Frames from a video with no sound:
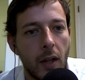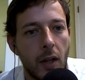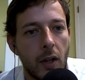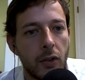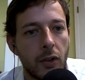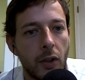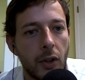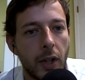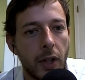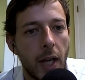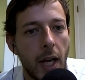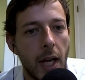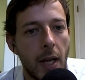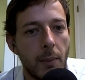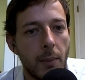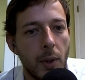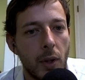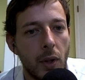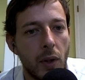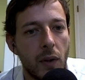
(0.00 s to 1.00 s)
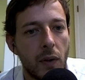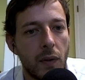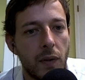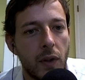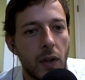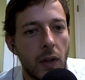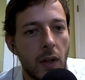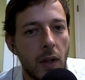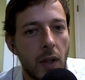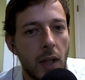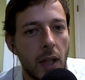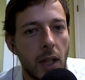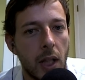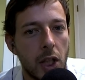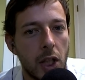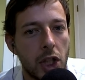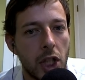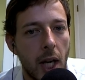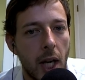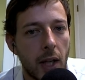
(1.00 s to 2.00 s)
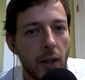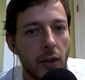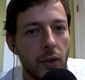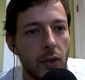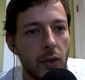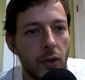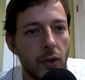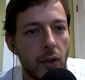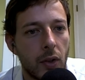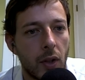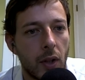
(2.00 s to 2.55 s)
So the knight moved. He checks.